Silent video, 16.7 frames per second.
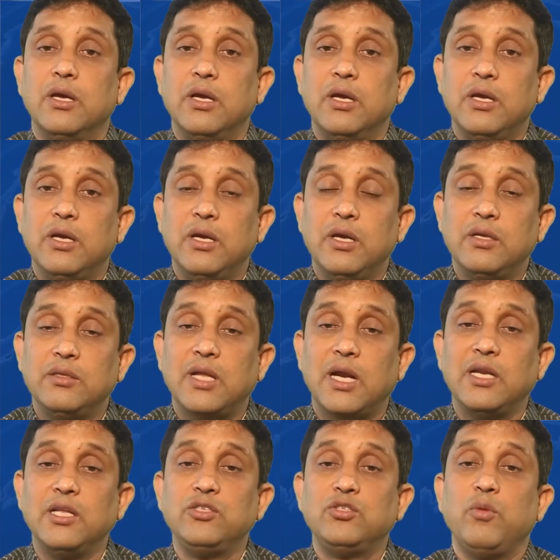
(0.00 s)

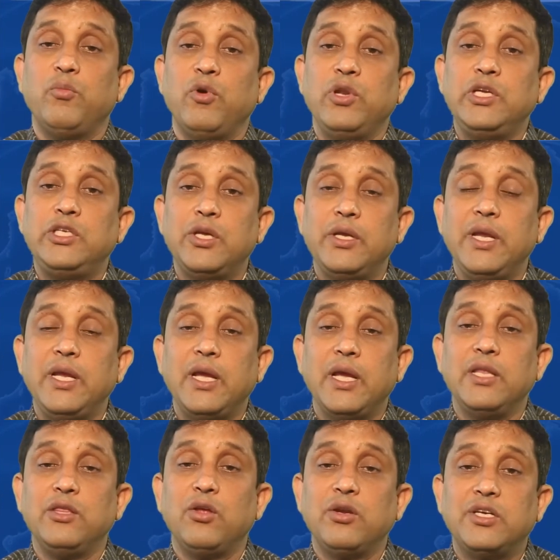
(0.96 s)
that is the monitoring
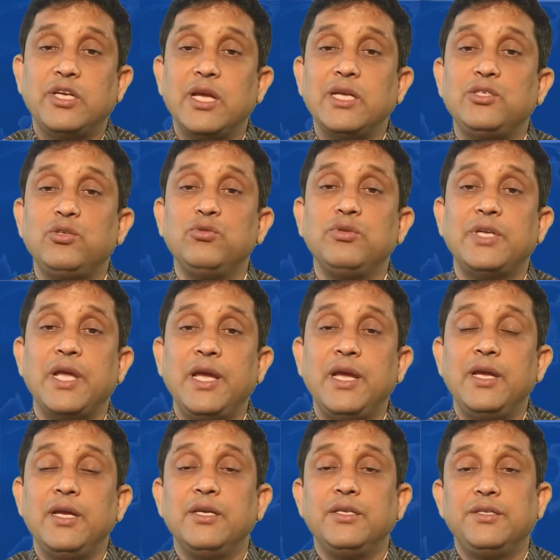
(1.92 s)
in the
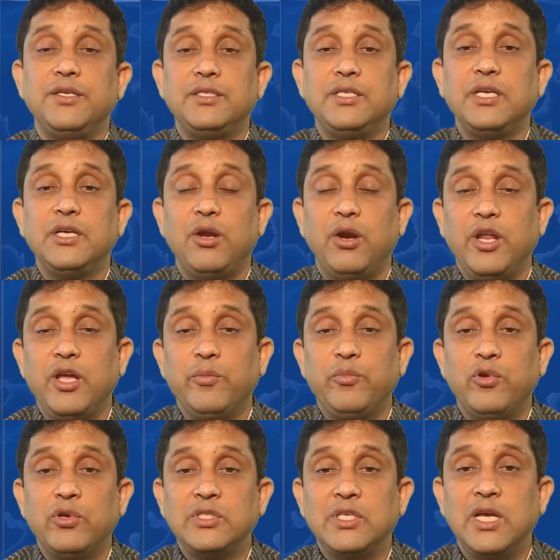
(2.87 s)
day-to-day teaching learning
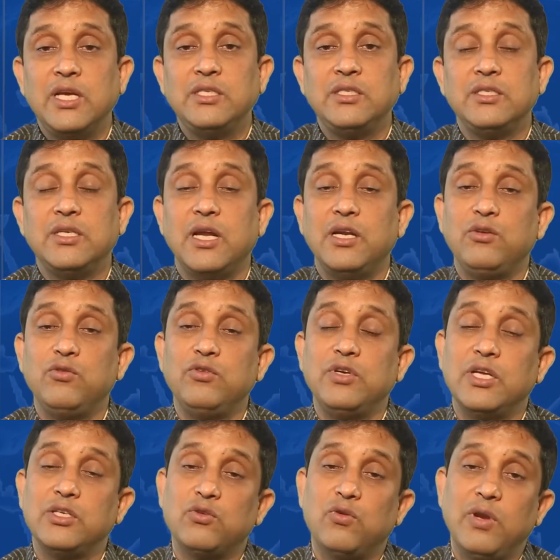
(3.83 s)
process,
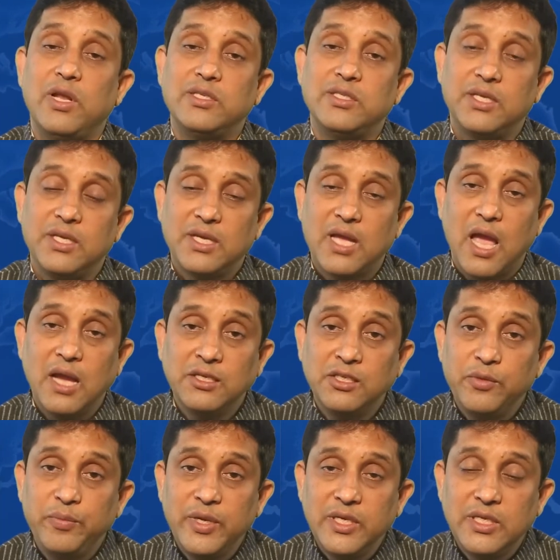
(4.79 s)
day-to-day scholastic
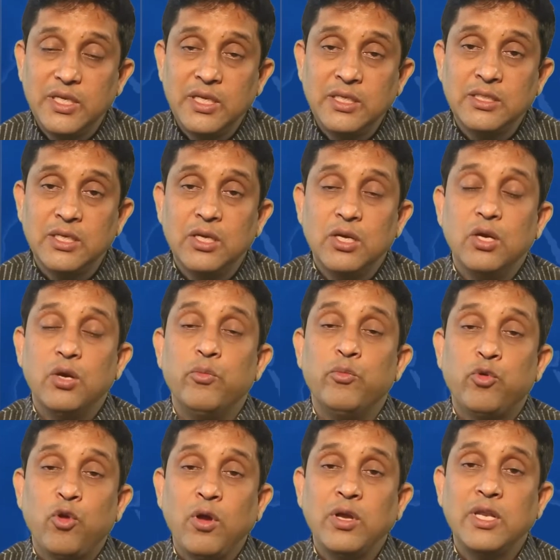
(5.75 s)
activities,
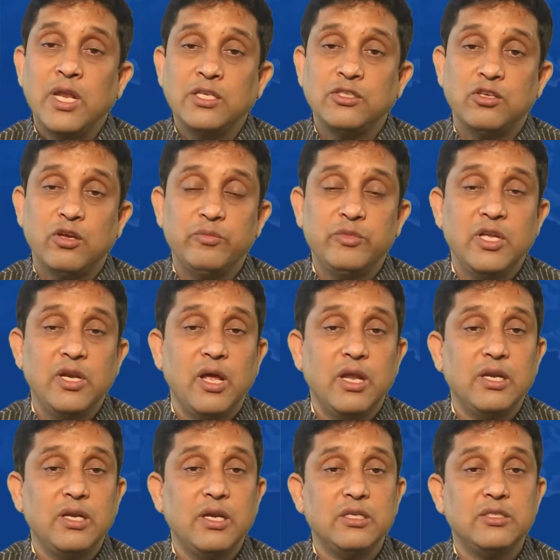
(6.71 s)
progress of the
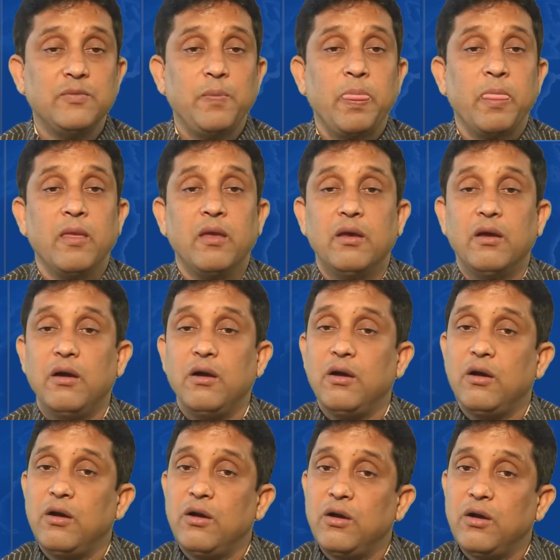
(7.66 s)
learners
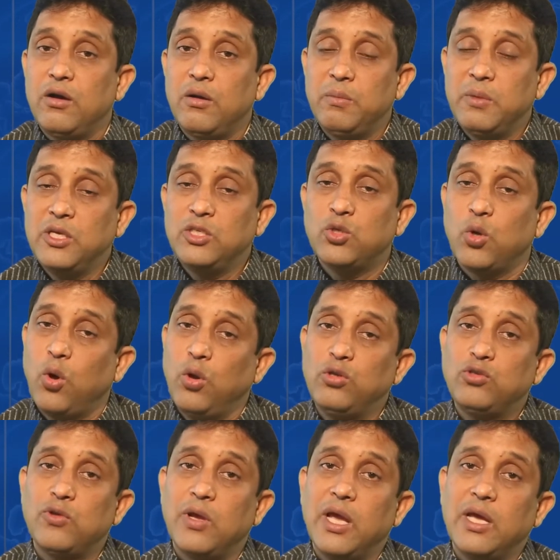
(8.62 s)
is
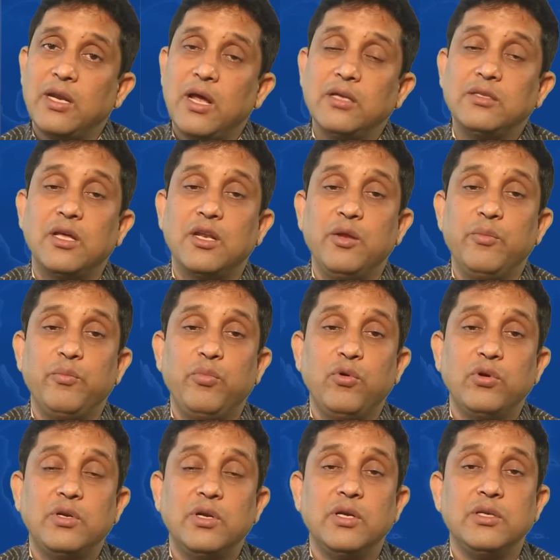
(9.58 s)
also another
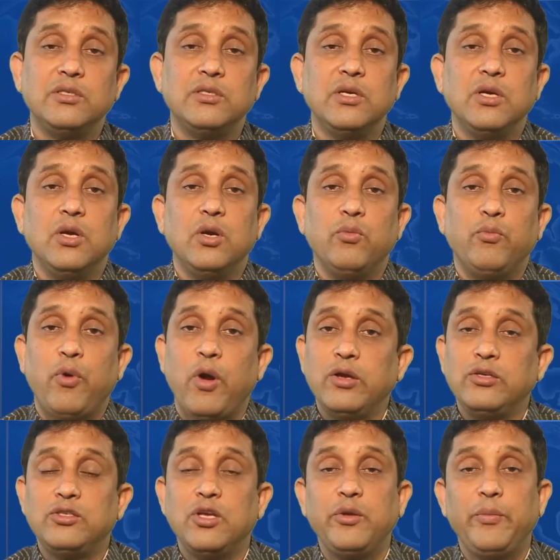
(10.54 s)
important
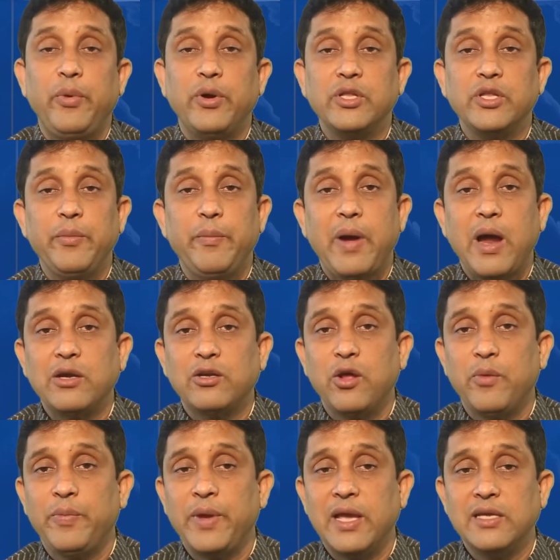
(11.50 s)
function for the part
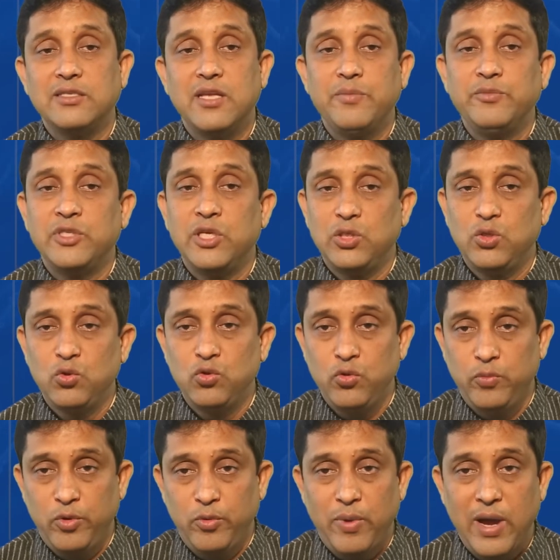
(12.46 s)
of SMC to
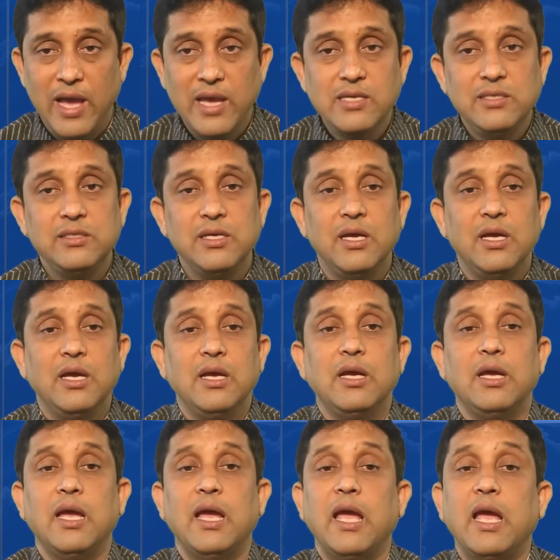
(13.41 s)
supervise
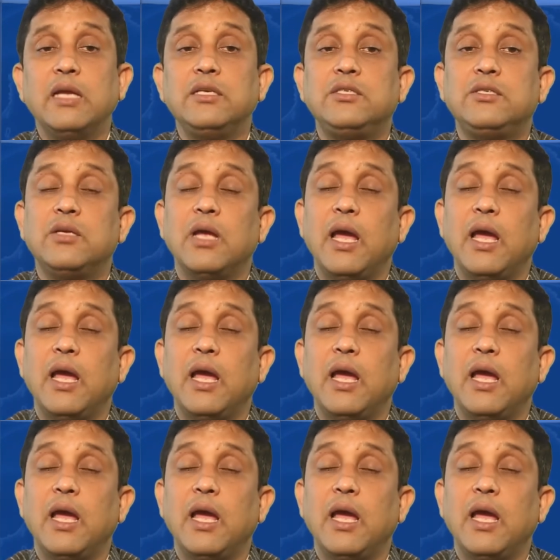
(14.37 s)
and